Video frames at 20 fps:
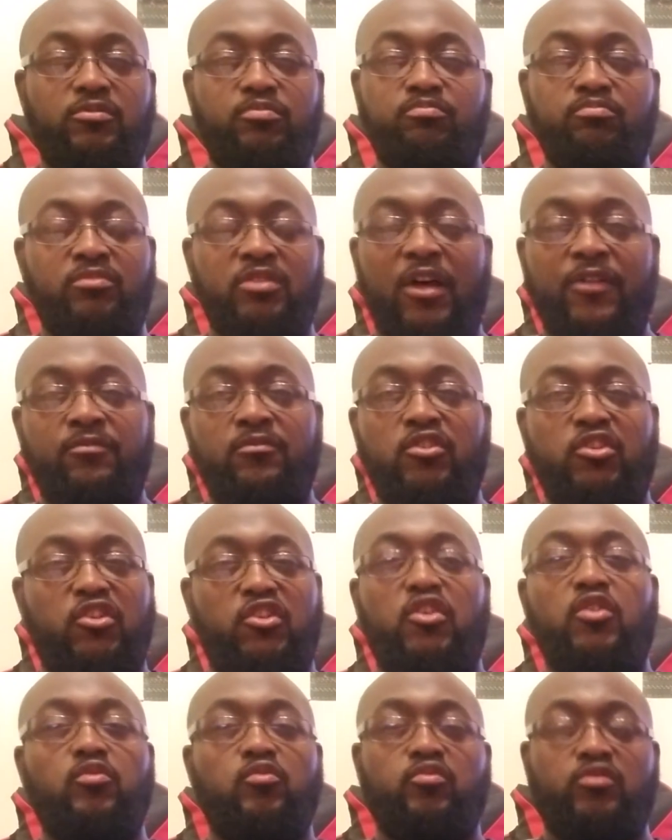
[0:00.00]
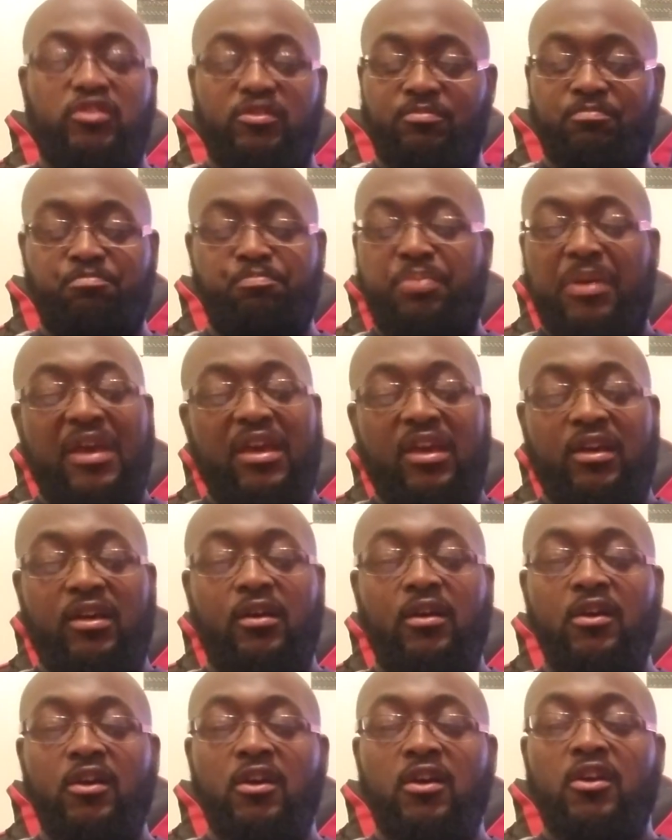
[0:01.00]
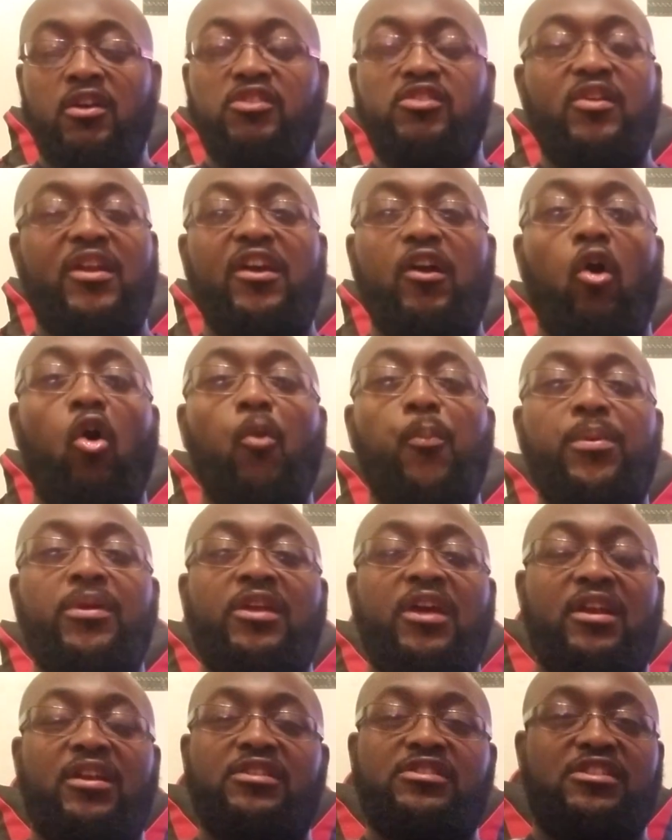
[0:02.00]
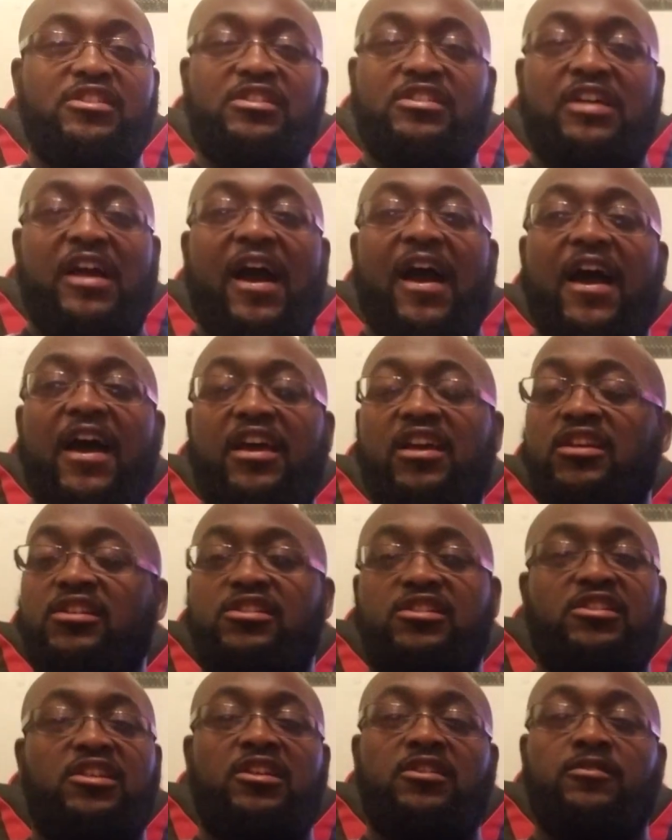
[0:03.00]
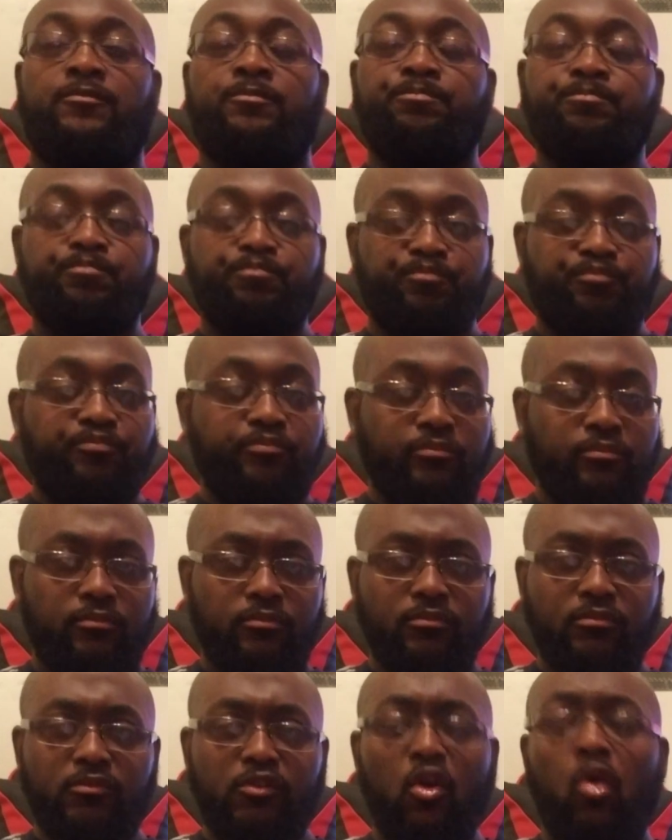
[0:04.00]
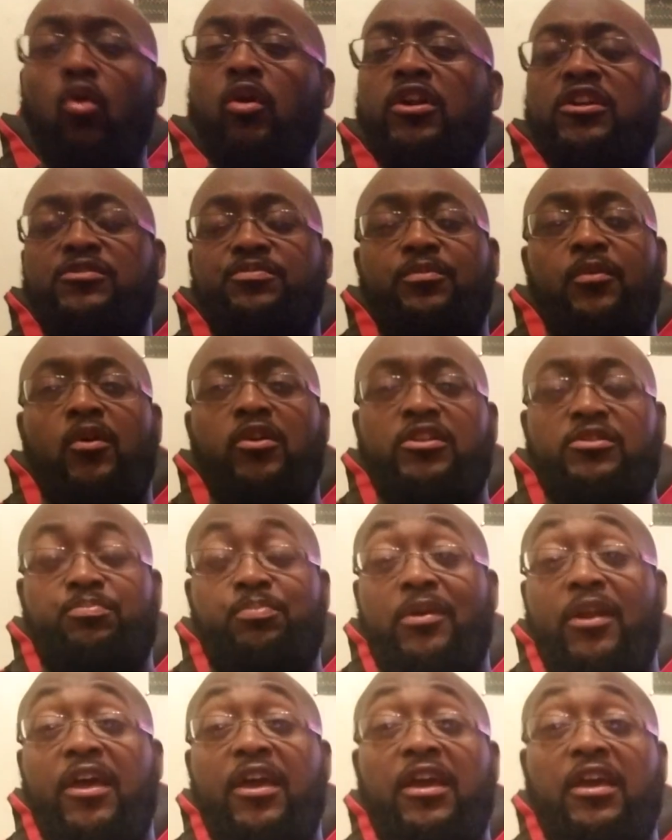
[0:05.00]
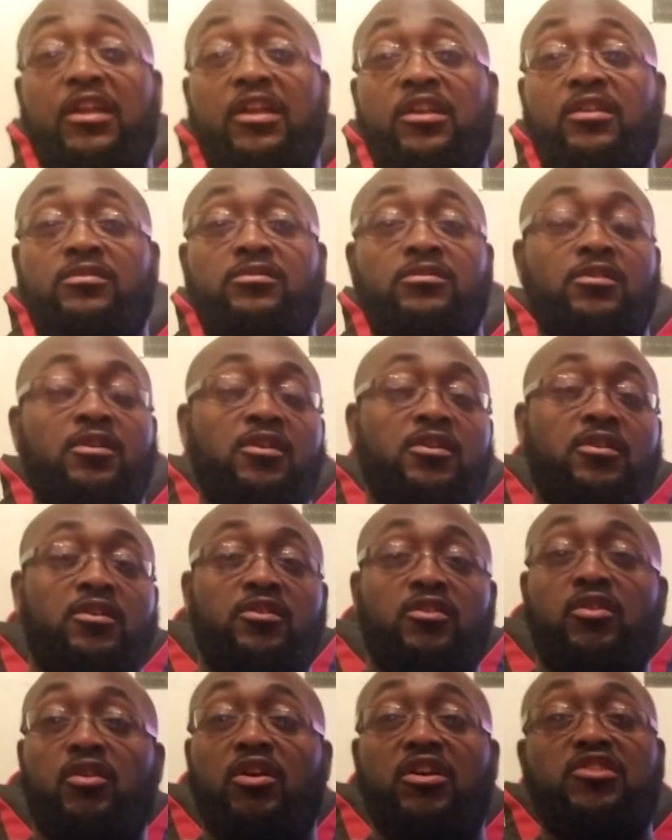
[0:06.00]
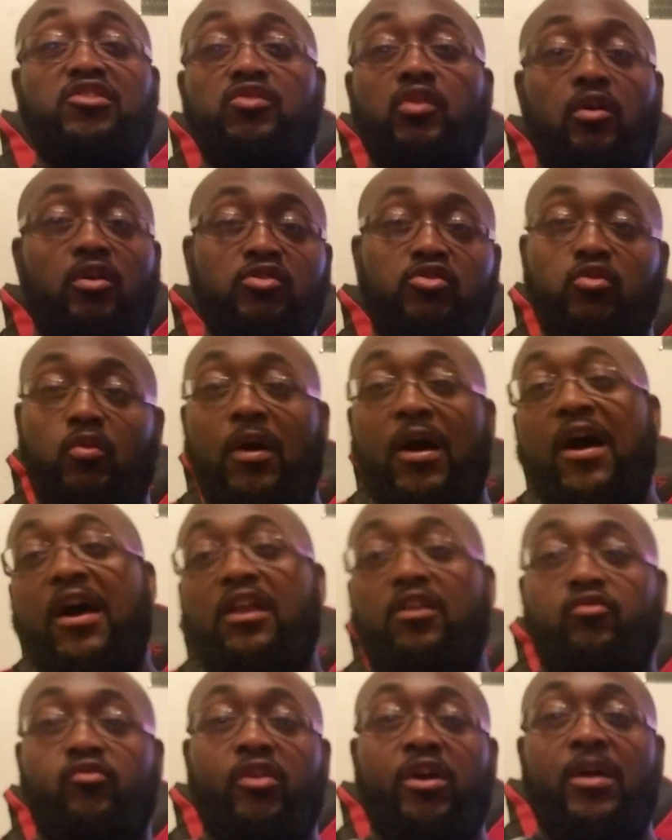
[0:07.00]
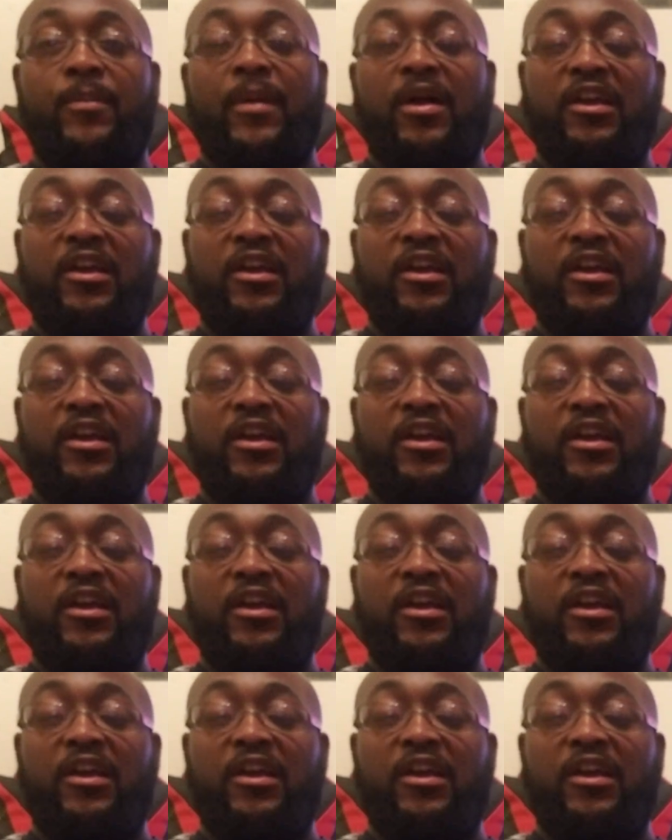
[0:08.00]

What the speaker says: Nothing huge, big. So they opened it and there's this guy, he's sitting on his plane and you know, he's talking to a hologram.